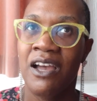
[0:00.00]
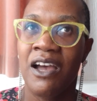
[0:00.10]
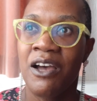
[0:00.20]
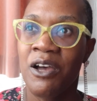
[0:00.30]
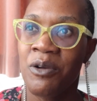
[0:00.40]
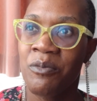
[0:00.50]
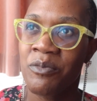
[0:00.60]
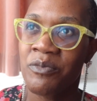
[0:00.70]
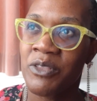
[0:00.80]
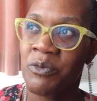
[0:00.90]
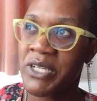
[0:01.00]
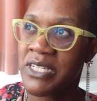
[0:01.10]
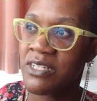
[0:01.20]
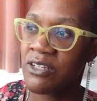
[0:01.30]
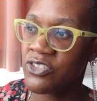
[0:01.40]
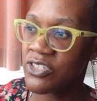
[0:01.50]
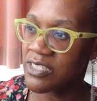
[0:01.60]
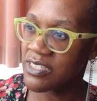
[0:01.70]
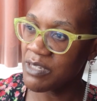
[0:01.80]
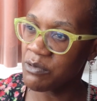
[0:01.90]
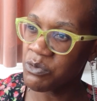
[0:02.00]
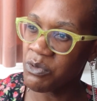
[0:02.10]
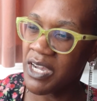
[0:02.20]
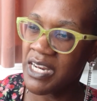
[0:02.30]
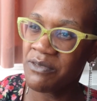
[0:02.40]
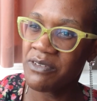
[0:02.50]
The windows, you could see, it was all kind of